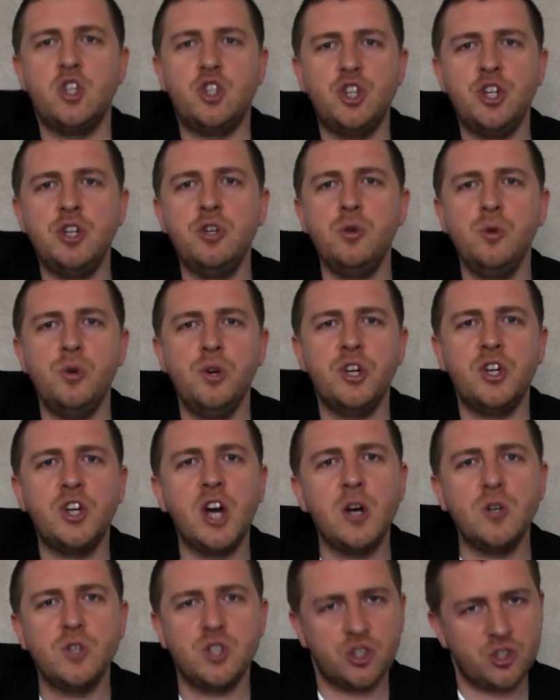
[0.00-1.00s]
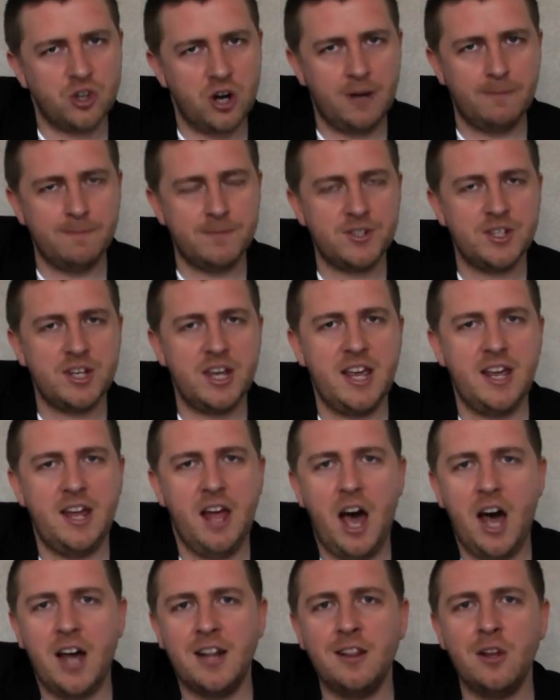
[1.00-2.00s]
Do ghost drums.
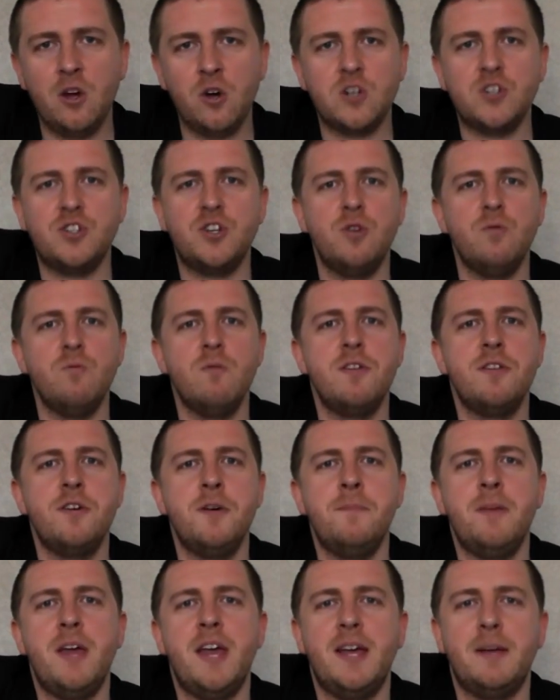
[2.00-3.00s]
It unlocks your rhythm,